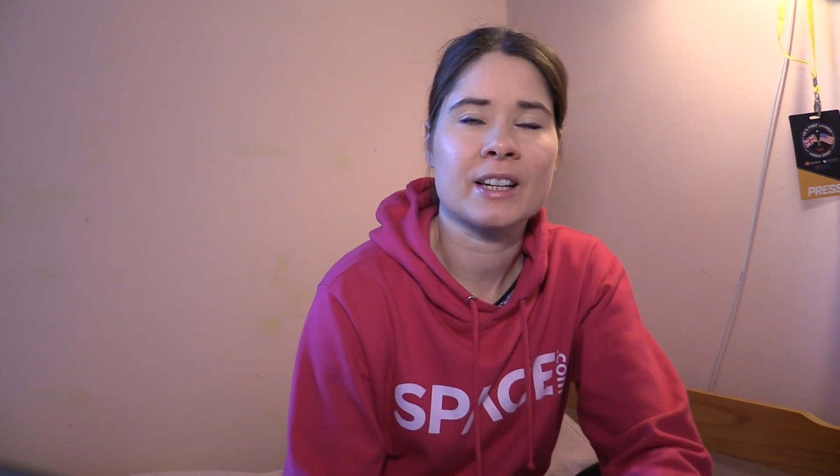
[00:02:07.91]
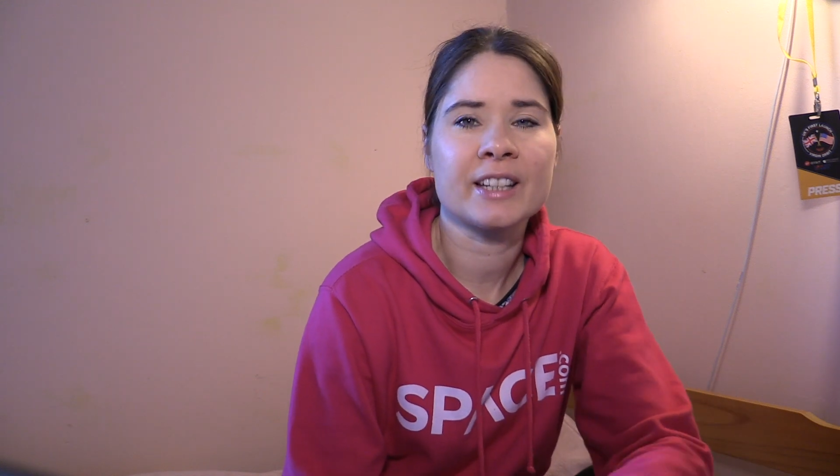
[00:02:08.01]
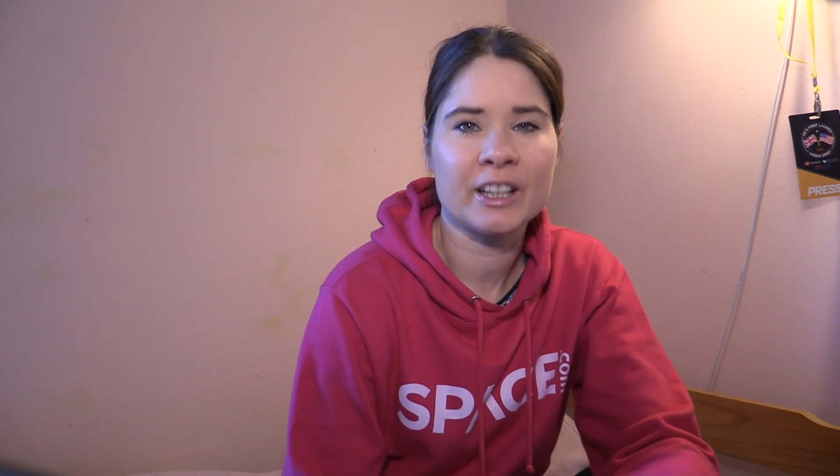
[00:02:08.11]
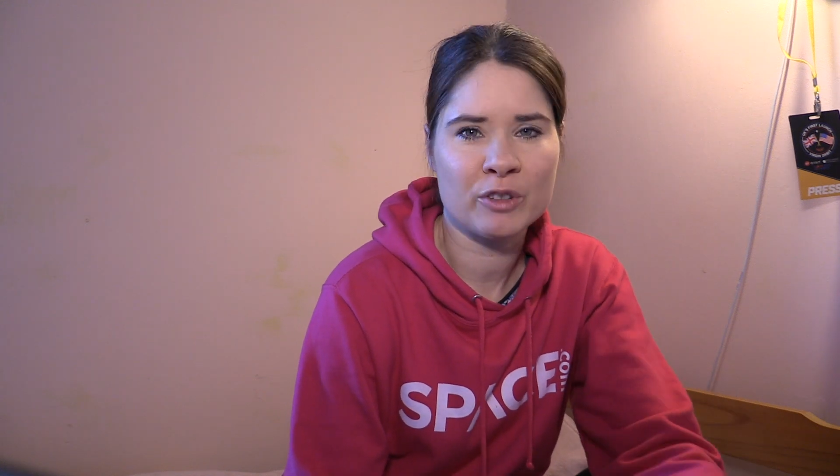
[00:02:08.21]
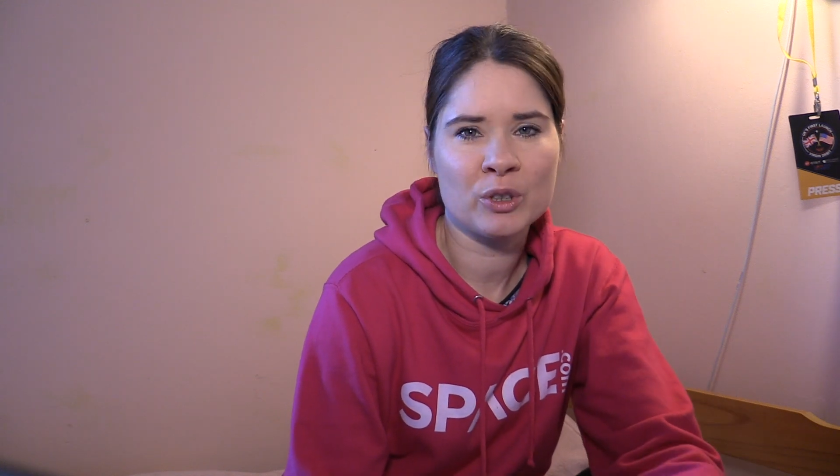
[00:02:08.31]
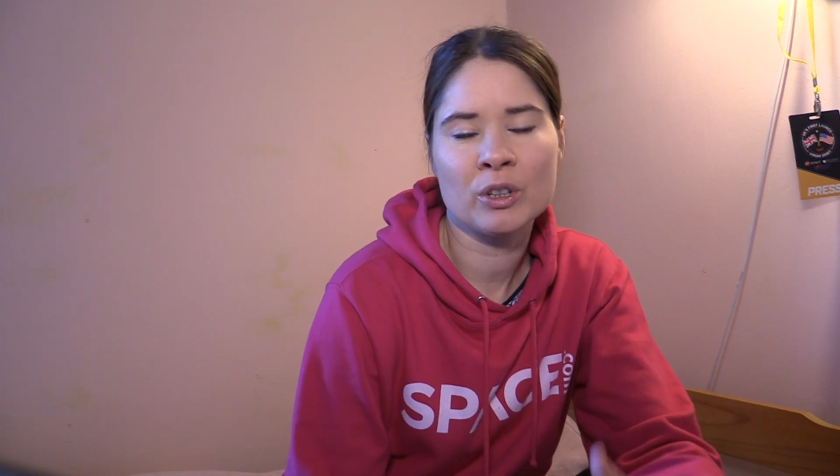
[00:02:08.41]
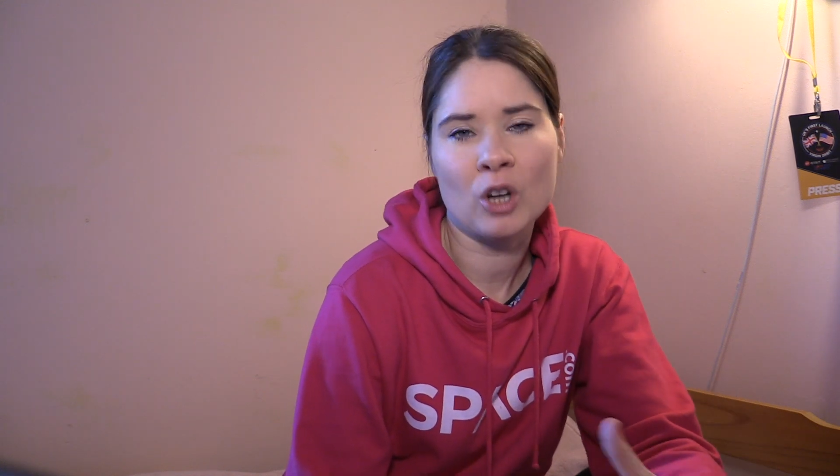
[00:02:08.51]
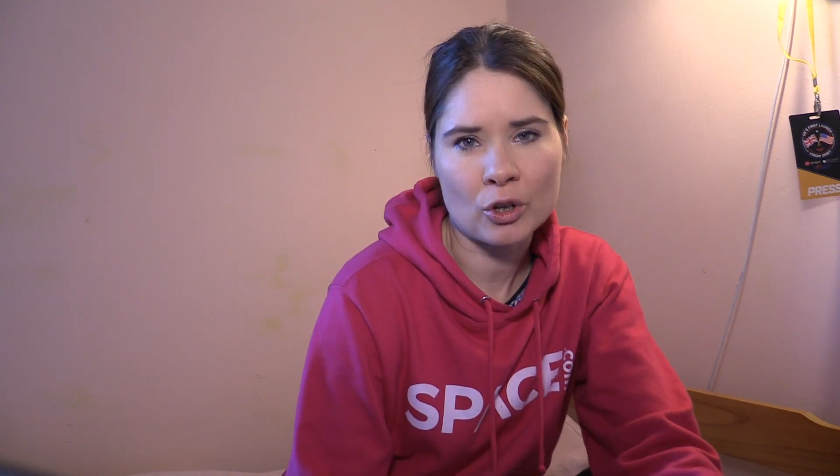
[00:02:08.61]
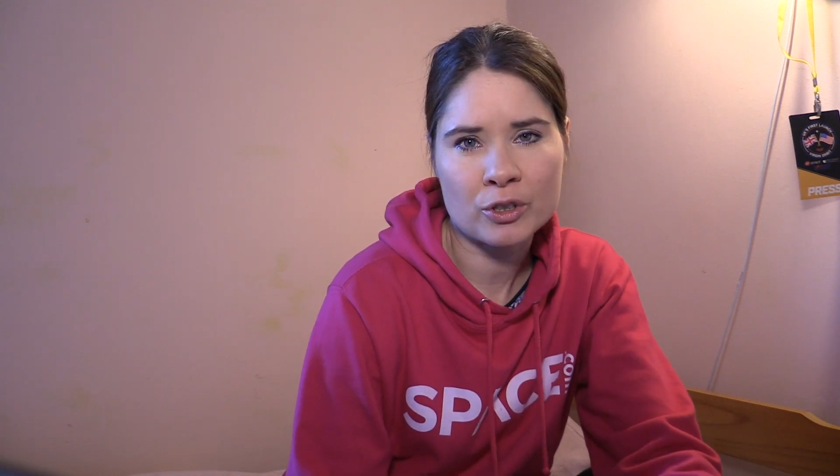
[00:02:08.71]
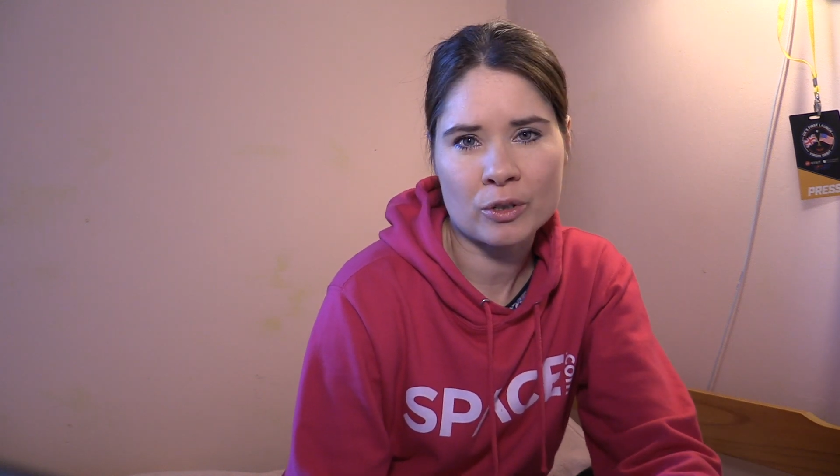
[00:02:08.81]
give you a
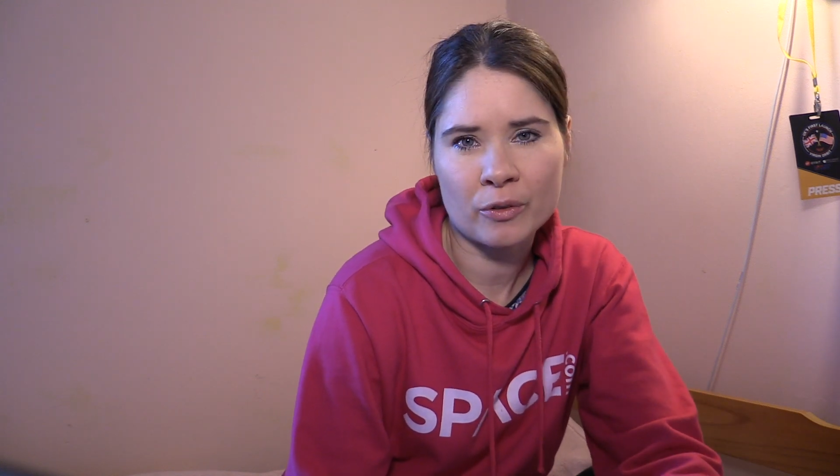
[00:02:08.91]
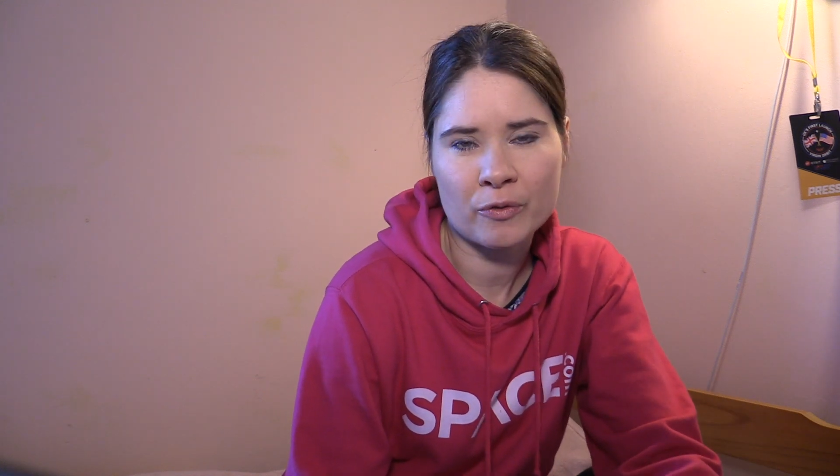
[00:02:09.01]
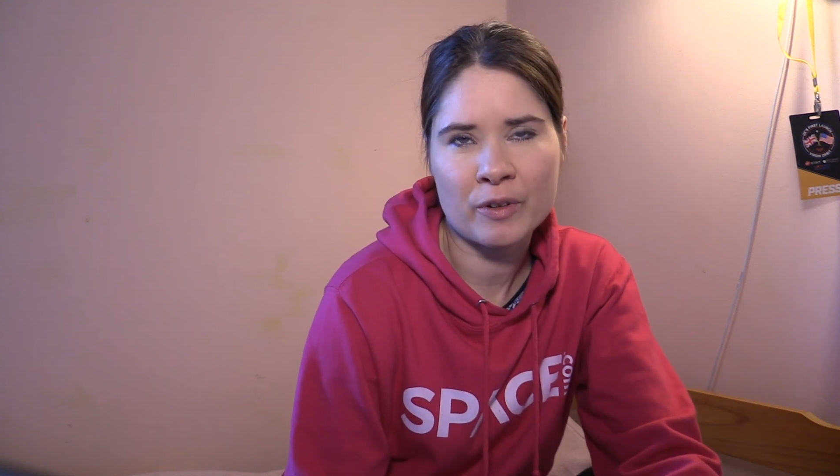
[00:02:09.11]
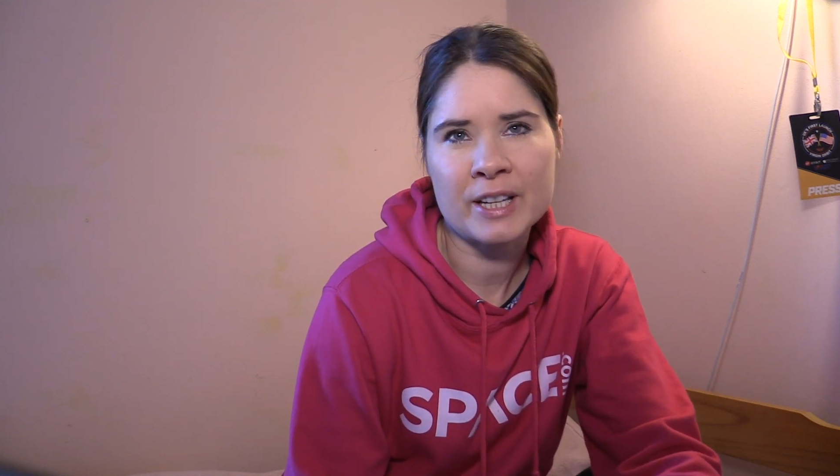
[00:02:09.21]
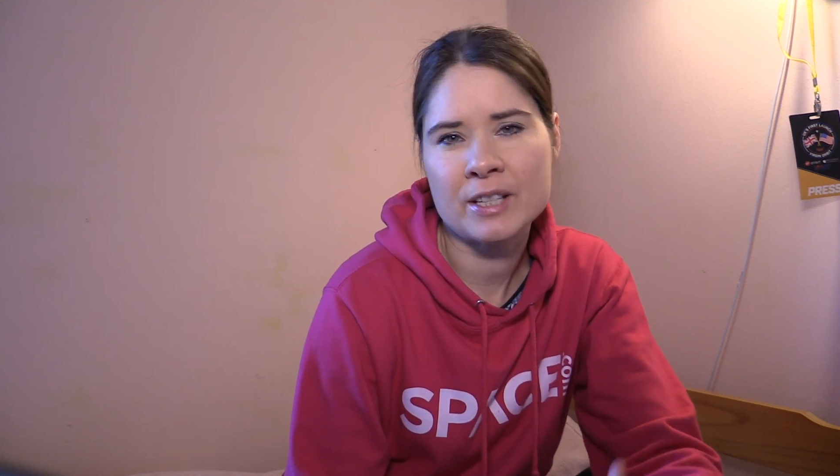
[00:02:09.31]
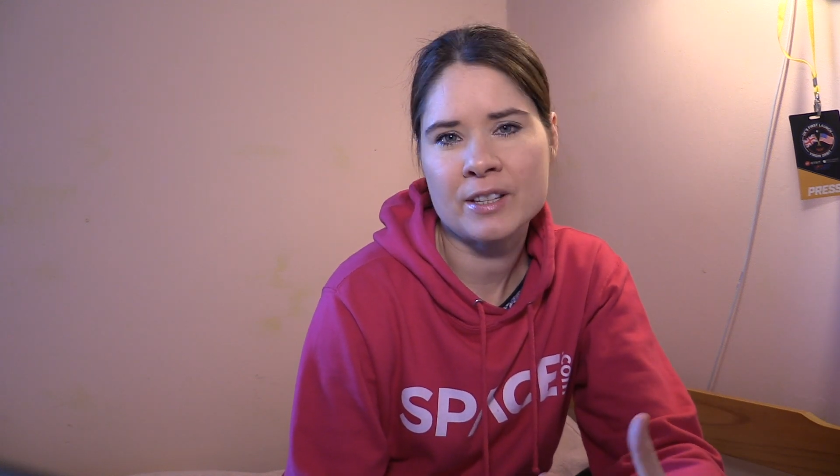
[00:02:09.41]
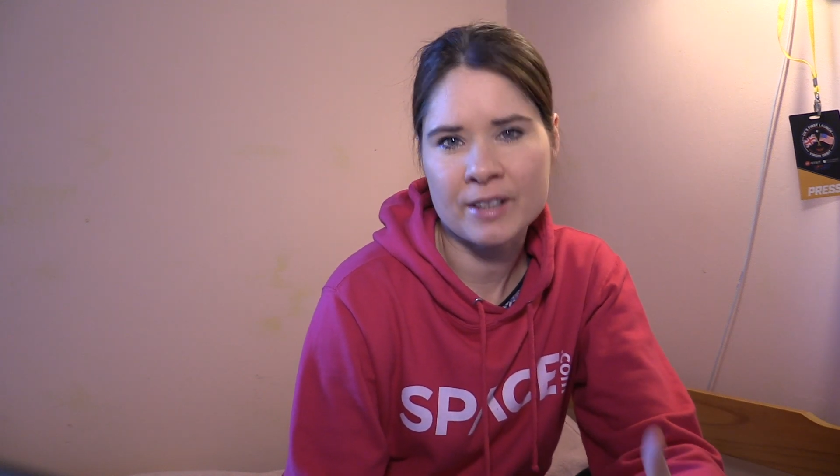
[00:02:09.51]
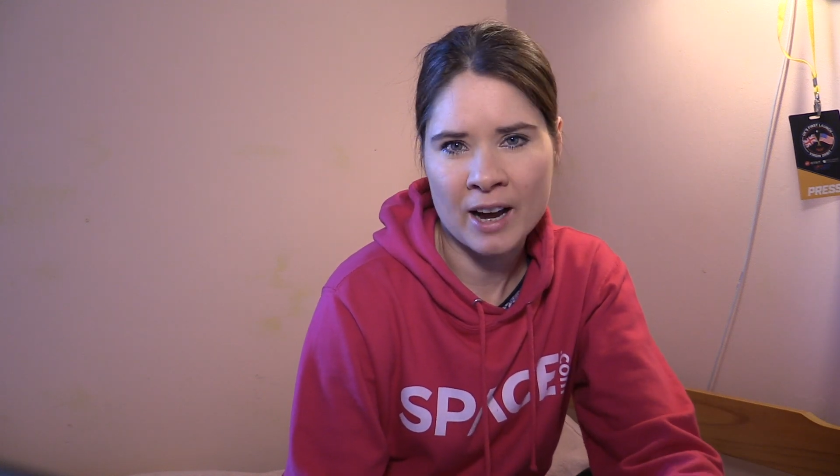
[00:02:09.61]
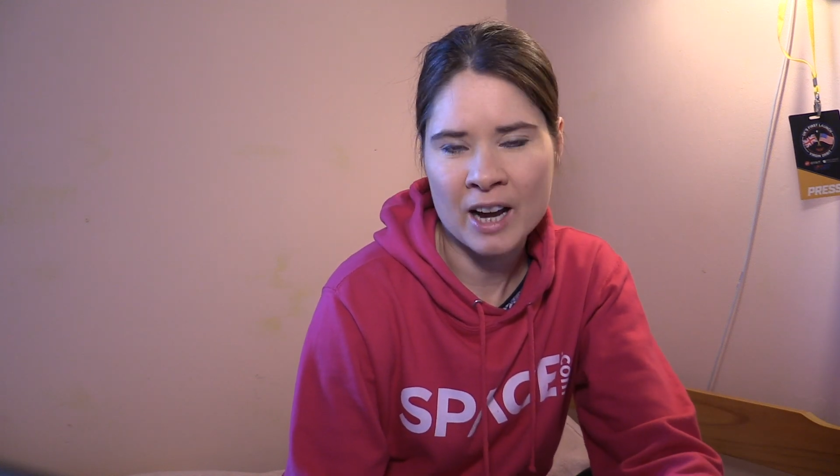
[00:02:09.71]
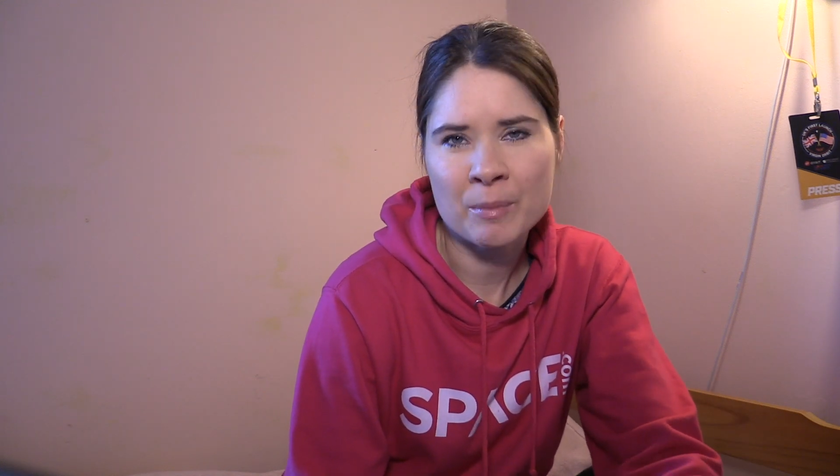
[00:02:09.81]
lot of his
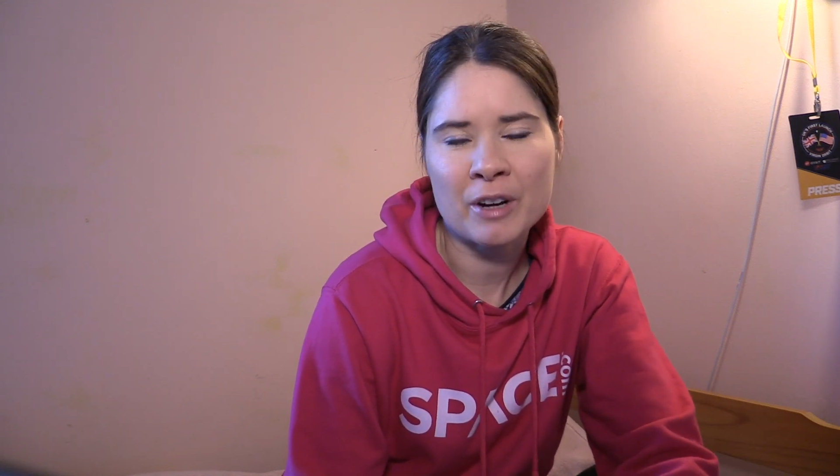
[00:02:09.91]
time.